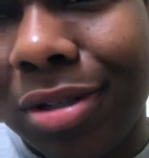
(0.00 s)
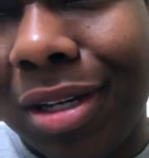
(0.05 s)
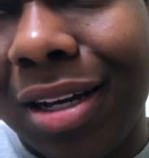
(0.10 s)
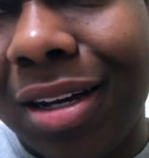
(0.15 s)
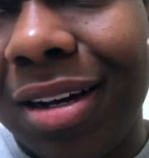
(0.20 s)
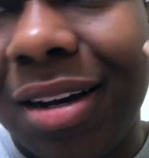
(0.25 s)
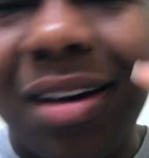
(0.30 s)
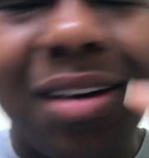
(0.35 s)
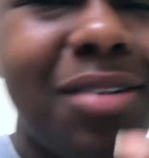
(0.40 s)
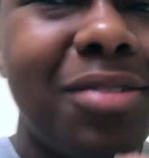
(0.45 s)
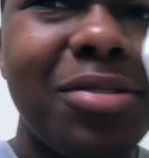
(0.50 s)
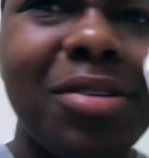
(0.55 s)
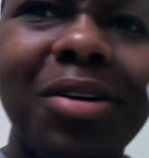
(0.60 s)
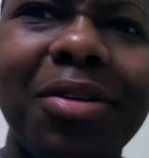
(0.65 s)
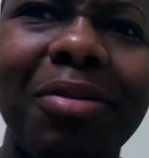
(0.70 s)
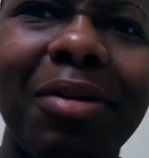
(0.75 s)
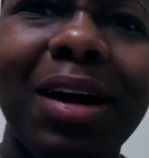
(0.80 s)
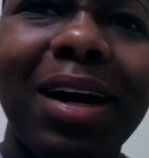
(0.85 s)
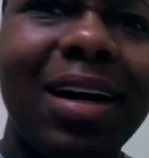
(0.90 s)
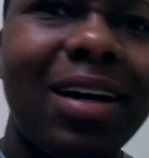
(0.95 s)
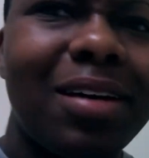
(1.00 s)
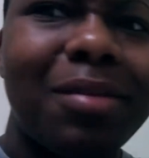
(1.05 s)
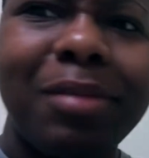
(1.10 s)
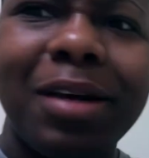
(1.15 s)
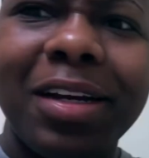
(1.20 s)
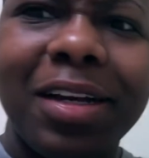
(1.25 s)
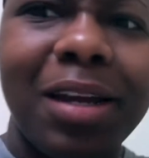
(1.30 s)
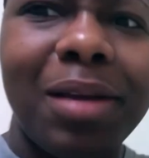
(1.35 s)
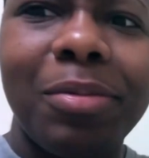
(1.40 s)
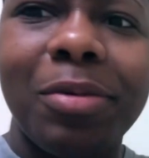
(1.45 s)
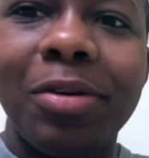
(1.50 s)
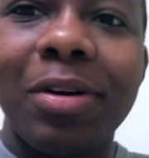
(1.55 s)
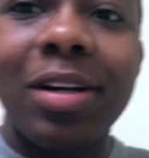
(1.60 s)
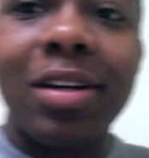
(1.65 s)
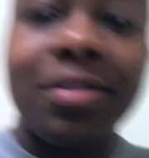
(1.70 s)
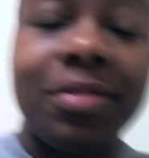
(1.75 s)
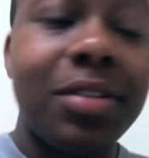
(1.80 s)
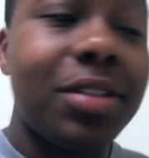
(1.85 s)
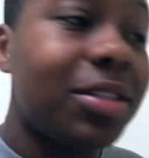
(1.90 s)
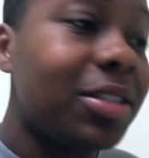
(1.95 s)
y'all. I don't know why. Cause my camera right
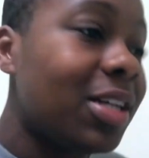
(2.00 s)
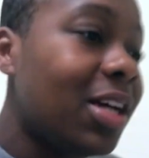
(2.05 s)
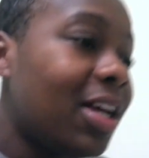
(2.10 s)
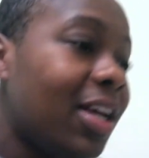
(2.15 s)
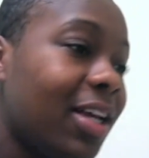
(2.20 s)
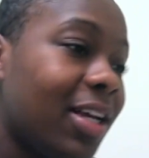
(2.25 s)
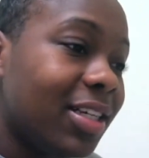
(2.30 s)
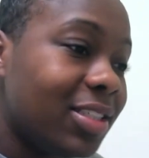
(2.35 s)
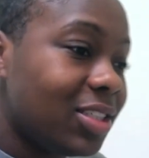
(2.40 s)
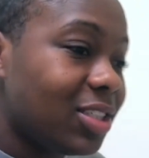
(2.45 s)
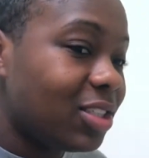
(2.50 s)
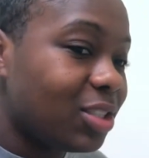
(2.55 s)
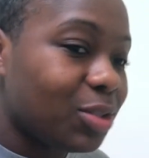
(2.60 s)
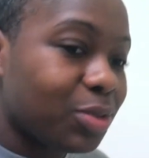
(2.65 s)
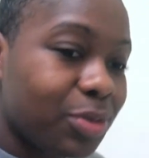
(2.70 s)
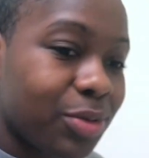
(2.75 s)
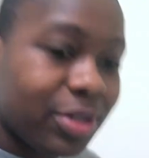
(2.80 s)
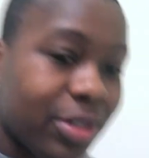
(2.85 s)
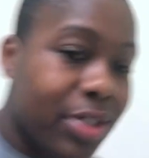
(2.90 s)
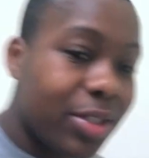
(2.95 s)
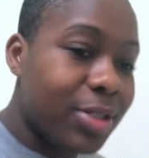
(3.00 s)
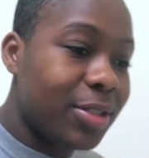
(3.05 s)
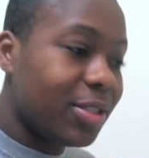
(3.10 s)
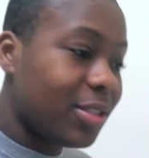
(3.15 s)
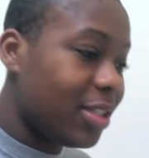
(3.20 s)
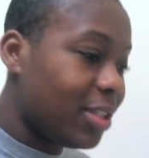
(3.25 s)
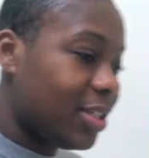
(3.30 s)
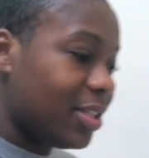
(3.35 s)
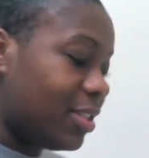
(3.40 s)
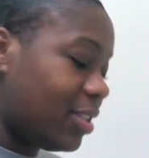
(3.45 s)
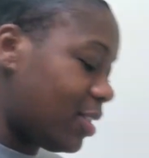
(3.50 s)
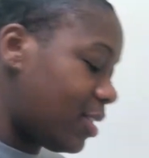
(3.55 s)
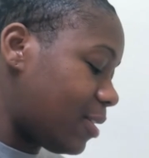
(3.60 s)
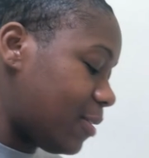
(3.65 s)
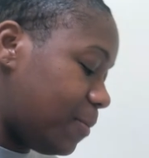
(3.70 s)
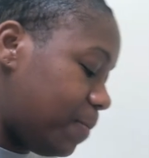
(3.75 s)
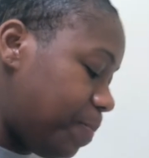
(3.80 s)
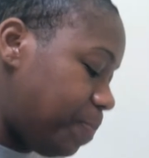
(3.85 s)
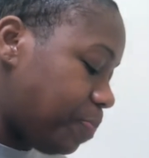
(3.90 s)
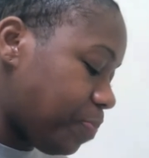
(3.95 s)
over there. It's just quicker,
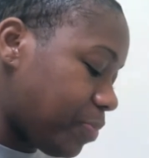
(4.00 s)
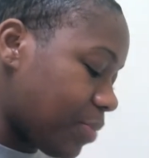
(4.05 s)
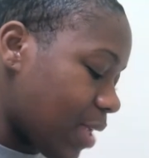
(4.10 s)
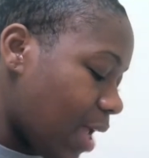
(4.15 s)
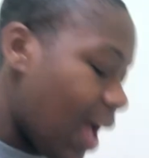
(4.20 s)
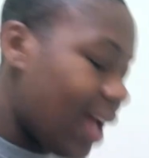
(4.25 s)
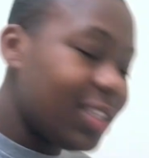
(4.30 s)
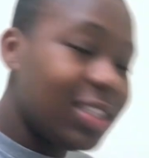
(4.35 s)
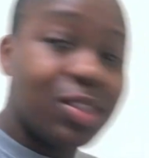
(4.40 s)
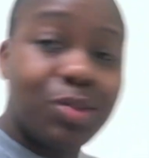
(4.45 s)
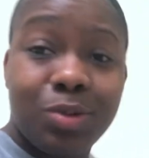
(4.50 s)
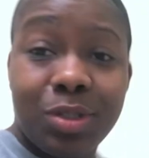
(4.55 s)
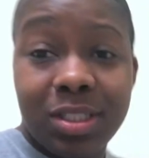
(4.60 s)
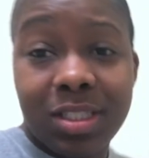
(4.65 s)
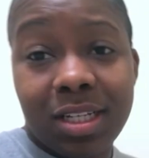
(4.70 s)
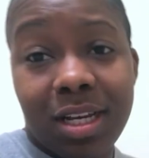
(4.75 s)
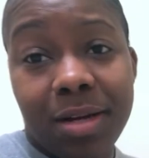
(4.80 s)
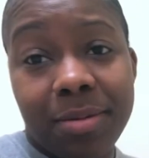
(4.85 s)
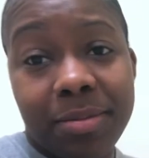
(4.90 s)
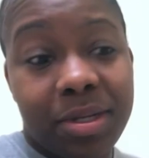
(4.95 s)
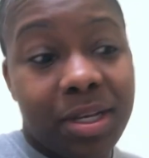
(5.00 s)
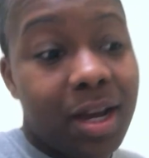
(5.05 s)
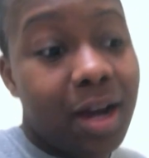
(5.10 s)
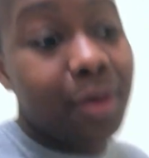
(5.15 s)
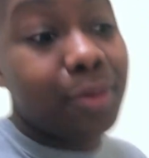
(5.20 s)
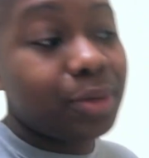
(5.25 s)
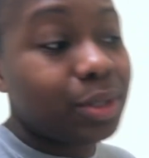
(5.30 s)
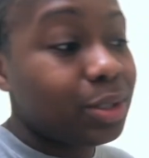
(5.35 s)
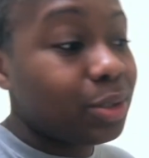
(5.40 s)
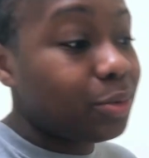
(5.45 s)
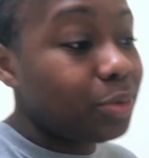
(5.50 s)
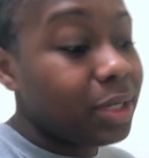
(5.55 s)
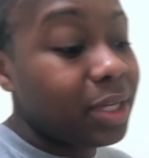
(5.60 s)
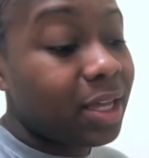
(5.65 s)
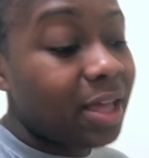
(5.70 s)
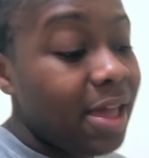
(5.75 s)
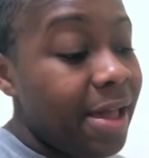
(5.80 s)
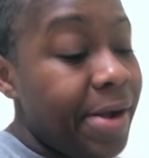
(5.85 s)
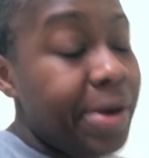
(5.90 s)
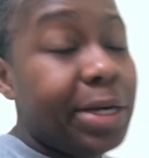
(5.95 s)
honestly. I just wanted to come to y'all real
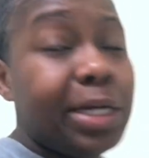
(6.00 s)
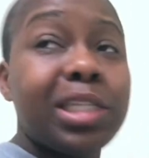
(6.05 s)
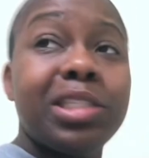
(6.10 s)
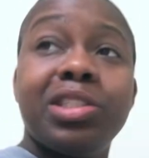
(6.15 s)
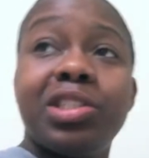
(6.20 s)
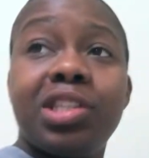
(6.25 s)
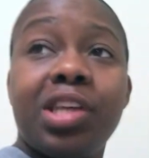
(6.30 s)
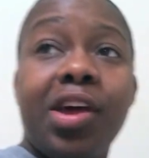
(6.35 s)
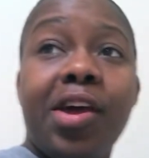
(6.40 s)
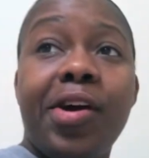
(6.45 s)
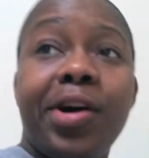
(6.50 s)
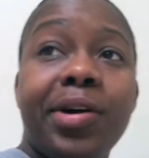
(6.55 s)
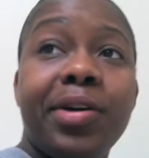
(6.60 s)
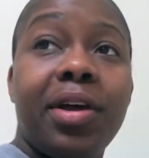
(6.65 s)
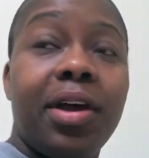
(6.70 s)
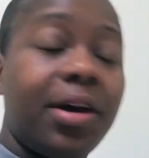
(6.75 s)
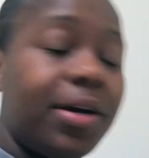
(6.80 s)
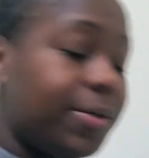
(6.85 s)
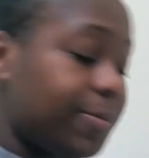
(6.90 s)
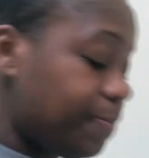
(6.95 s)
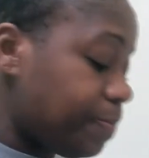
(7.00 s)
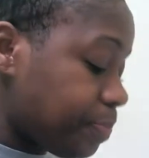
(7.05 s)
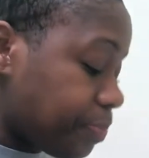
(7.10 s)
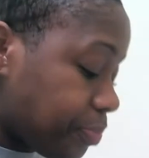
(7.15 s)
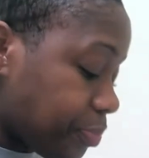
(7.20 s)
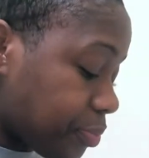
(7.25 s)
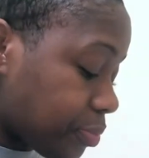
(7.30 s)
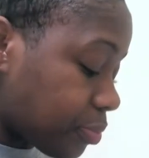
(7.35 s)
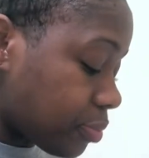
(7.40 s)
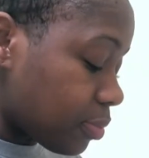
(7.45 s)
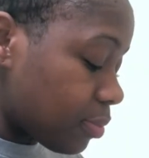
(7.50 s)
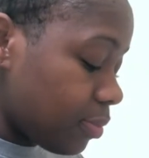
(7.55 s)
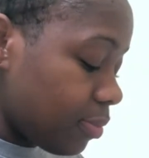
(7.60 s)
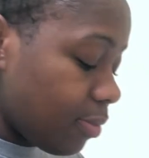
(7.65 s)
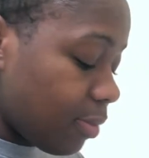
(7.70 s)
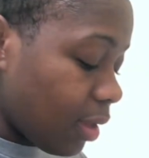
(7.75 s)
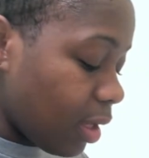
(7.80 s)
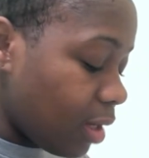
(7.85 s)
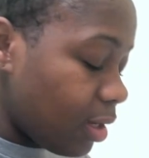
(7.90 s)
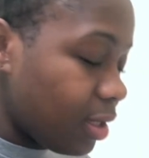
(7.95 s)
quick and tell y'all.
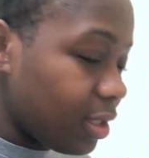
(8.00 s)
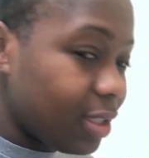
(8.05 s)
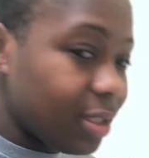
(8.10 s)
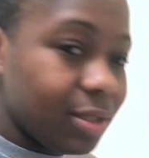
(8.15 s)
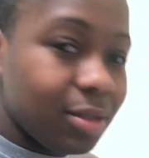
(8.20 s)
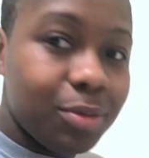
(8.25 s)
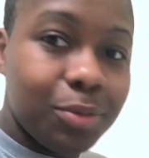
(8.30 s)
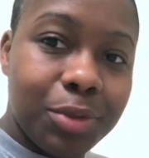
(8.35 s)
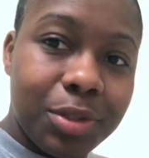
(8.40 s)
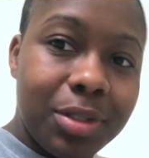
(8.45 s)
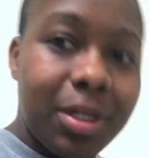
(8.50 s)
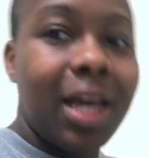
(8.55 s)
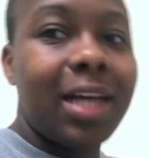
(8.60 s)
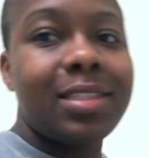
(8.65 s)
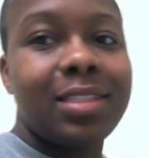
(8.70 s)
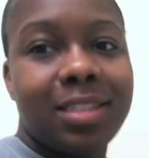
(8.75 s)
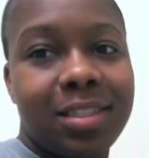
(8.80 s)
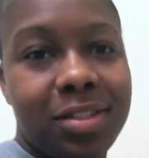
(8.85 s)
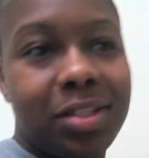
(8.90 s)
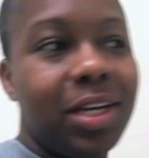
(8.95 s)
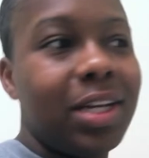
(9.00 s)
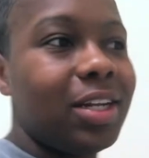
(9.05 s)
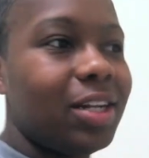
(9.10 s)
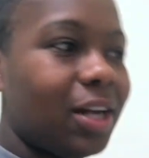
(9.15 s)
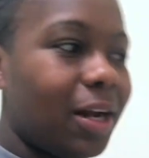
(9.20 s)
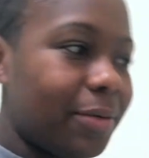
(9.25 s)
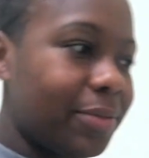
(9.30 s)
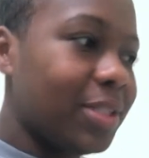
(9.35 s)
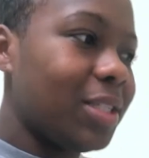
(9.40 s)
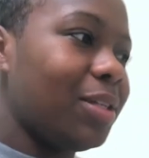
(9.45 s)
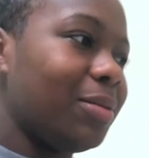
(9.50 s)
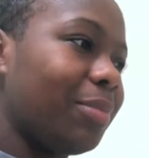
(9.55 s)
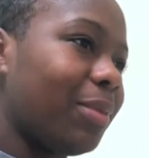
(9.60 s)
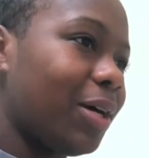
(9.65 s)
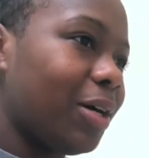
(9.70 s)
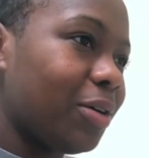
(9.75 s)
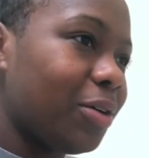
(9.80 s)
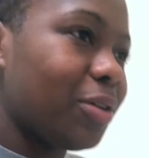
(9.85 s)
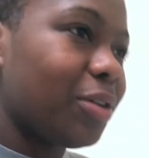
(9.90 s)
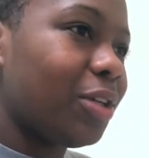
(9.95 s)
Well, not tell y'all that I was eating
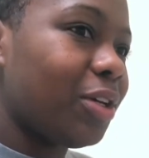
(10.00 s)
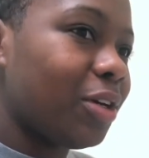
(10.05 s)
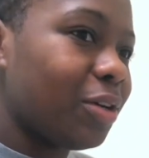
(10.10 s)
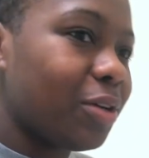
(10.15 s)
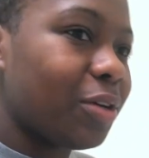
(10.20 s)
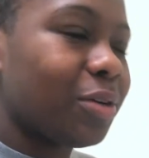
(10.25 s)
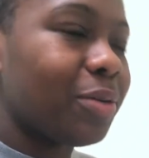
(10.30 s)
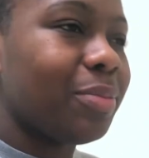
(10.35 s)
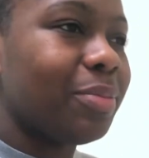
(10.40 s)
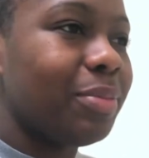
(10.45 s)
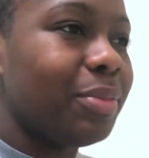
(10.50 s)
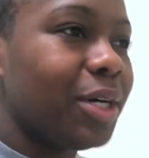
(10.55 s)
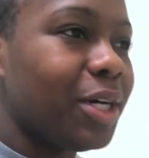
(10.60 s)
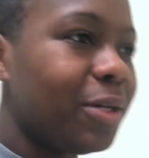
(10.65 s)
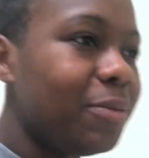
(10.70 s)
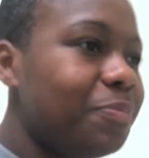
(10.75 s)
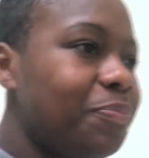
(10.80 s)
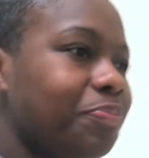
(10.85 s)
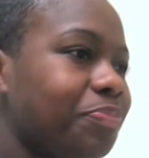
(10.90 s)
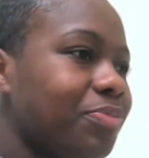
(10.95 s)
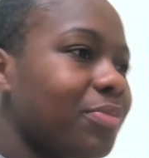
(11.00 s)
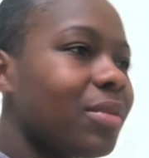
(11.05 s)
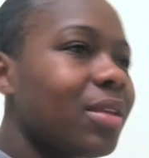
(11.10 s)
my yogurt, but